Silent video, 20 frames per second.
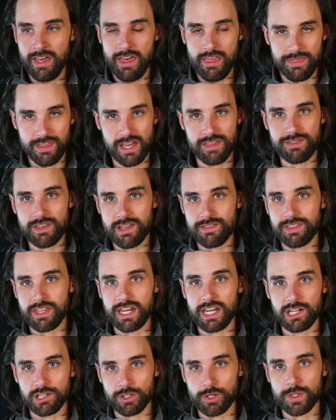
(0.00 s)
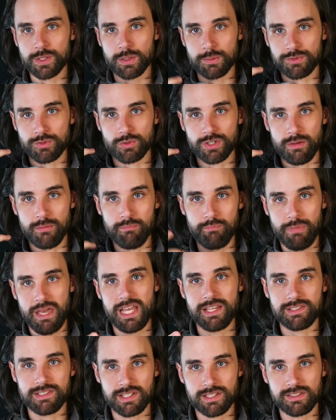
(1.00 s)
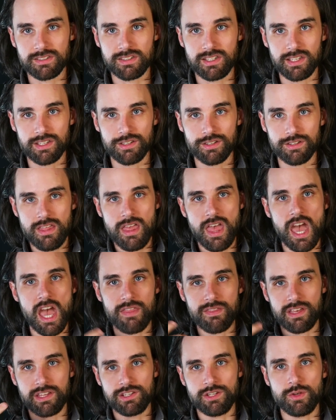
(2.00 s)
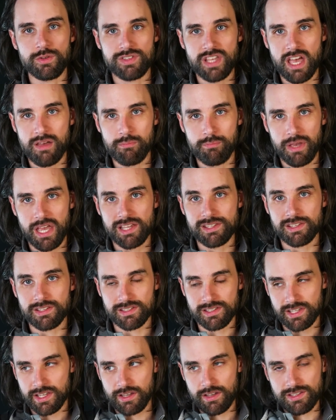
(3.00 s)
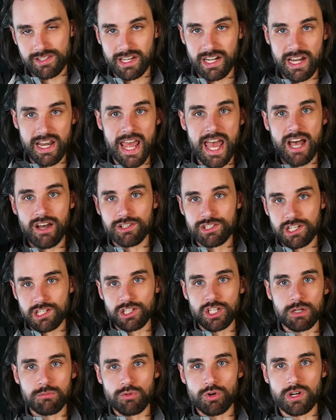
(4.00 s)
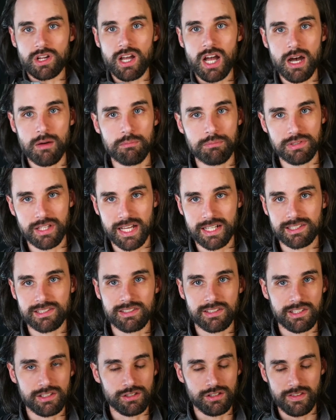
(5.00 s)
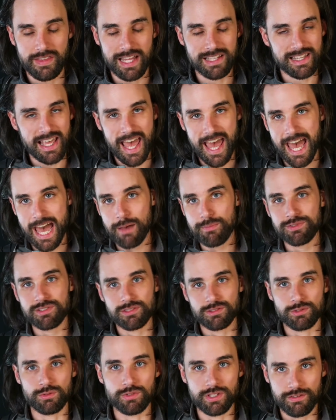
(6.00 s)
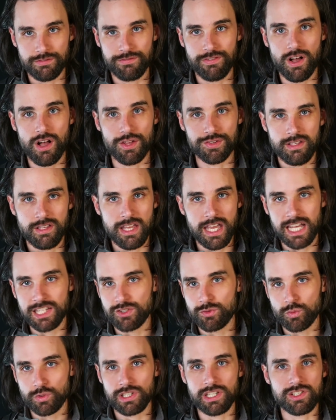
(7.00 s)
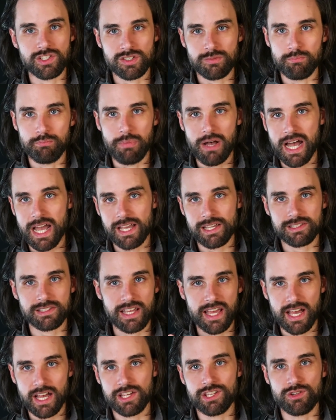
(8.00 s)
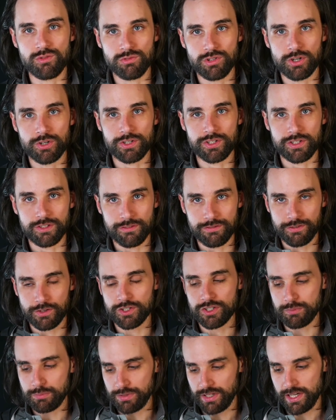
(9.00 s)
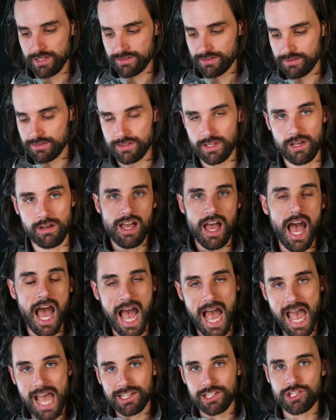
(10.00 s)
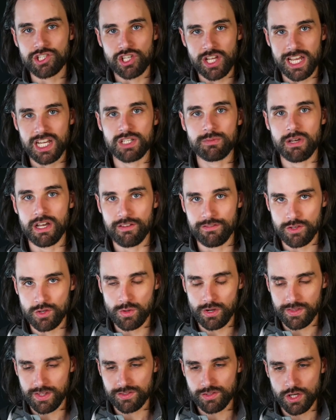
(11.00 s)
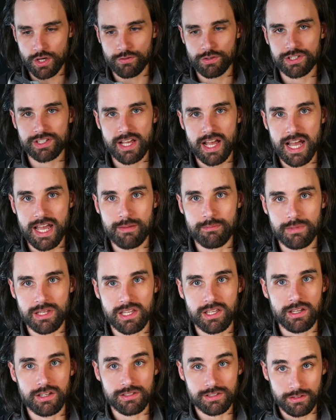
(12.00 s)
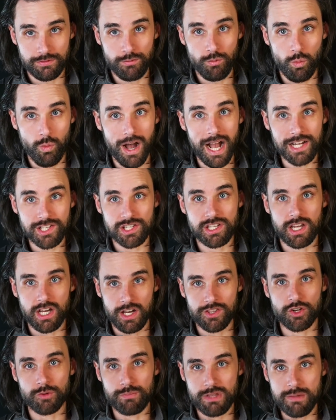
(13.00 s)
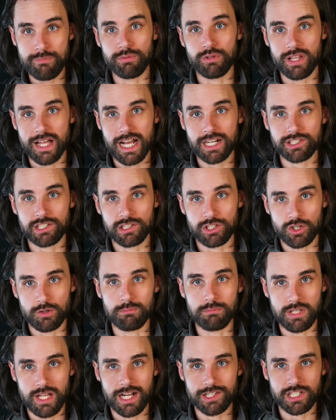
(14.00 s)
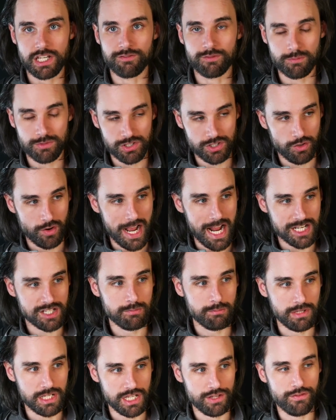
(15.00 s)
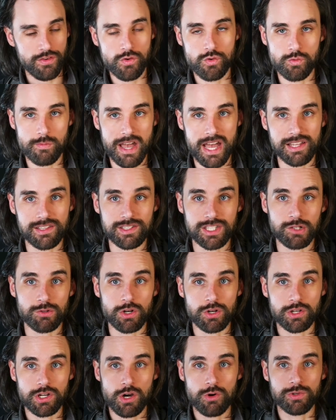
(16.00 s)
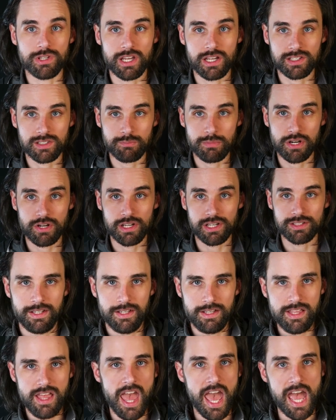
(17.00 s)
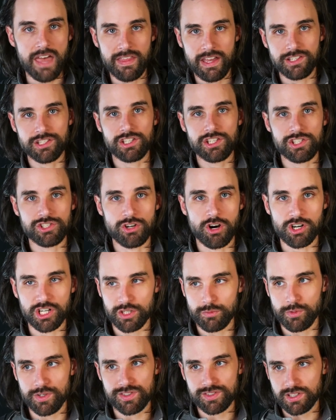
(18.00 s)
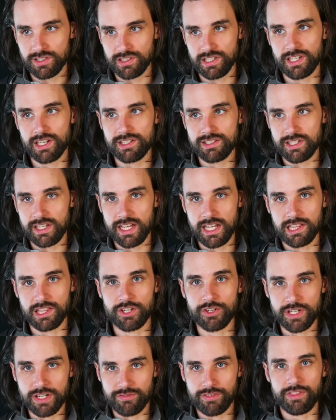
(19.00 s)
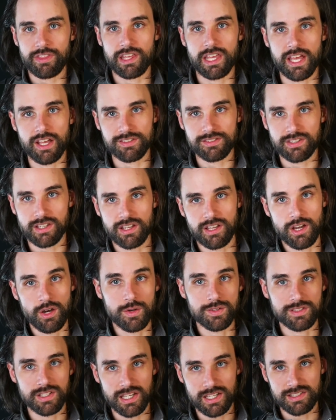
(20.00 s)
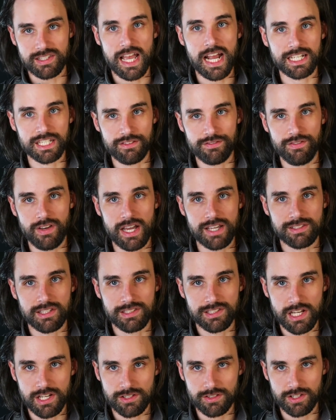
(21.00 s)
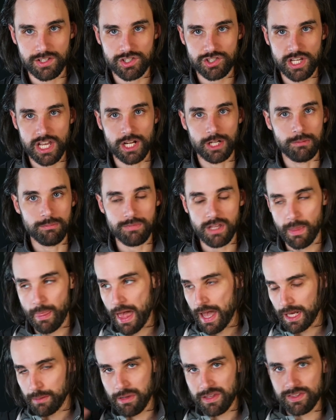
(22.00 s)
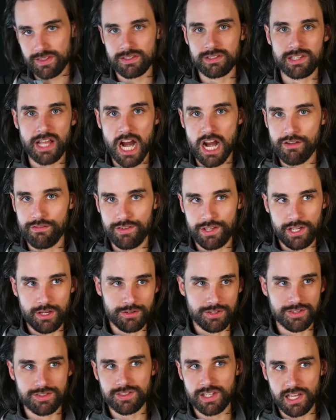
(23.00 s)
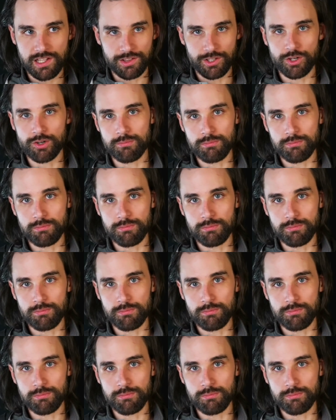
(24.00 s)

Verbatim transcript: They think they need to learn some sort of basic skill and then use that basic skill as an analogy to learn a more complex skill. And that's absolutely false. It's really just biased to how you learned in the first place. So I had to change my view on this over time because of watching other people actually learn blockchain from scratch, many of whom had zero coding experience. And they just started with Solidity and learned everything else they go. It's the exact advice I teach on this channel. Now, I'm not going to make this entire video just say learn